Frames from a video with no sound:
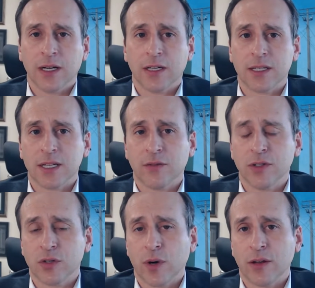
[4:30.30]
see if
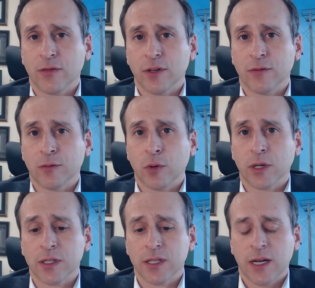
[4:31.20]
it's right fit for
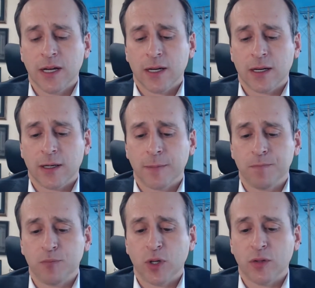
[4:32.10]
us.
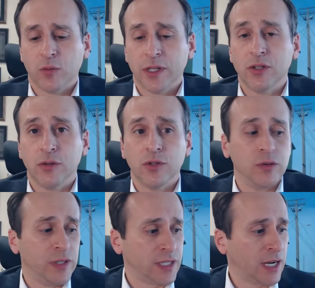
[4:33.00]
But we do
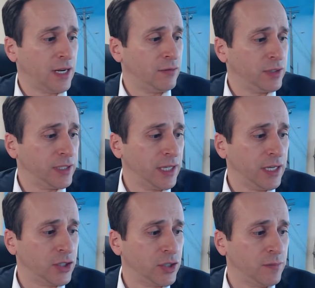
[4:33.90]
this kind of
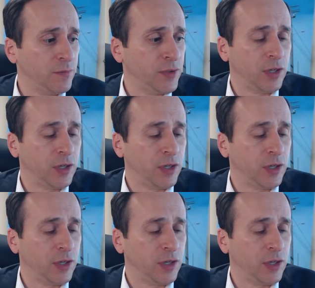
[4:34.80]
litigation